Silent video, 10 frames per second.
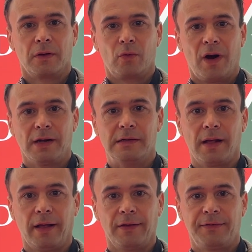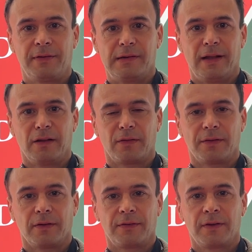ruggedized
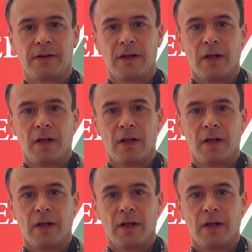lenses.